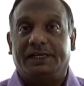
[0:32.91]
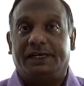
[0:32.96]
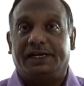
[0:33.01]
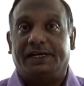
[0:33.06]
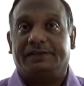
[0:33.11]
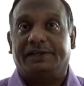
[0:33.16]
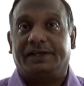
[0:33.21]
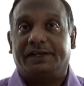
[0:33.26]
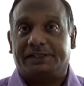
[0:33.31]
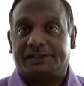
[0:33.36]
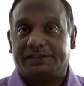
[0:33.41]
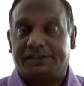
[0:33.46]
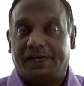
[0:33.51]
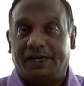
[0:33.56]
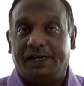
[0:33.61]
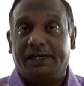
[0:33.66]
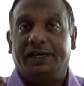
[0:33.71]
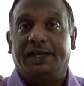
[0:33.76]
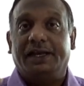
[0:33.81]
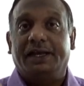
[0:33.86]
let us
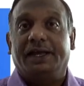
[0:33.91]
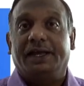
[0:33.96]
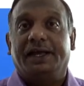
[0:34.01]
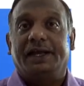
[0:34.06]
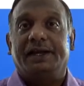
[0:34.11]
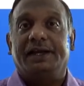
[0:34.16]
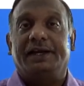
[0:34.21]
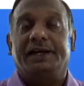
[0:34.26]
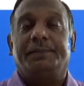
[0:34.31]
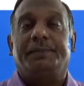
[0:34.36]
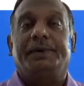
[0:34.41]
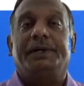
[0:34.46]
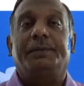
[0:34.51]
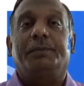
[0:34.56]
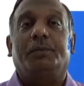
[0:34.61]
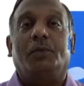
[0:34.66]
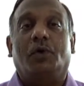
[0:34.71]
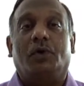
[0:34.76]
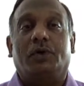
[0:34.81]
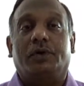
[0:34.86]
understand a little bit
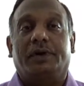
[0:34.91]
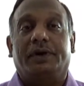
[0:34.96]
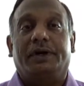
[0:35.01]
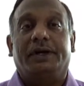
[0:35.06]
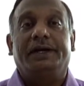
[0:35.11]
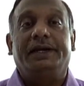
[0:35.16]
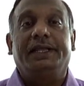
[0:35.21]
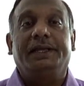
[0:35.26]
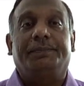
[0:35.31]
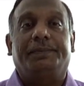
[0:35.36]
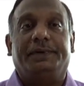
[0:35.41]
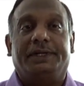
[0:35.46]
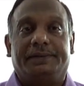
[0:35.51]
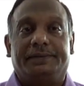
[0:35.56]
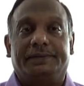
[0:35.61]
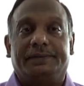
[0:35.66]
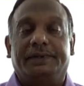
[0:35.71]
more deeply.